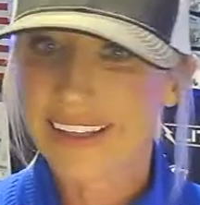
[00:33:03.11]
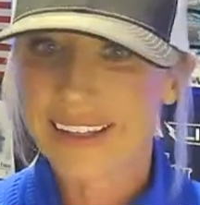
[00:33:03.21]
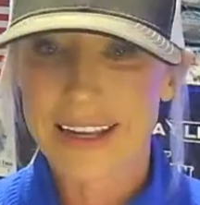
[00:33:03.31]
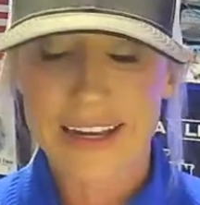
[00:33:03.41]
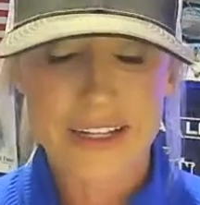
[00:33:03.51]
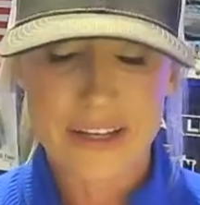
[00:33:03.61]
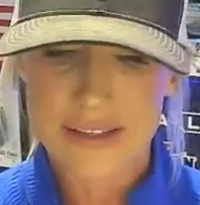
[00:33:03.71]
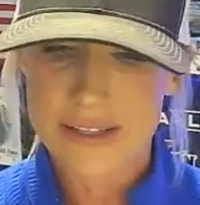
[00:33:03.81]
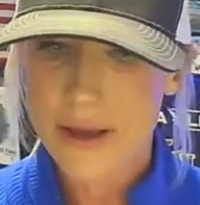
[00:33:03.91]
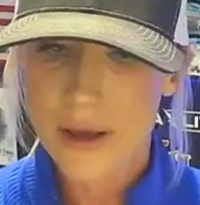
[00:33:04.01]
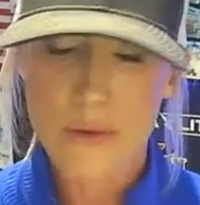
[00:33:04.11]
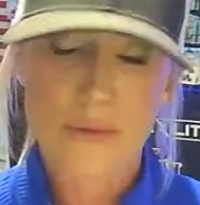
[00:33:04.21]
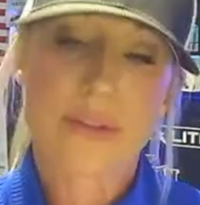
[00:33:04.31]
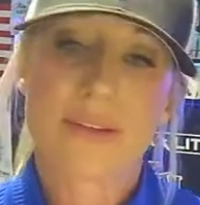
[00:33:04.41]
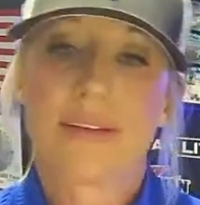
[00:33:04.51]
and it just
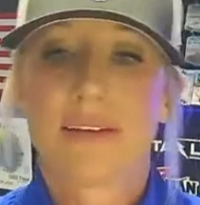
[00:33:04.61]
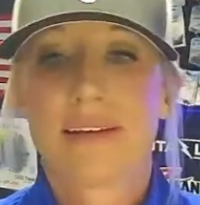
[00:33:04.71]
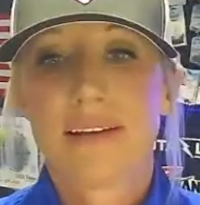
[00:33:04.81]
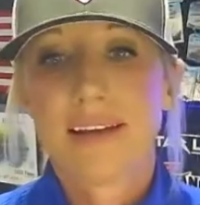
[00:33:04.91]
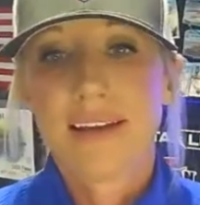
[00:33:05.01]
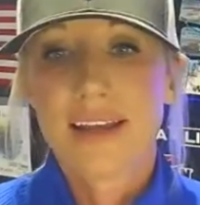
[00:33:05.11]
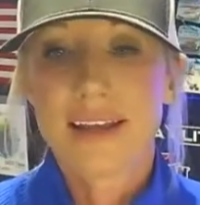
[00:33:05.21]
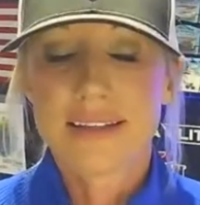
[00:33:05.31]
goes. And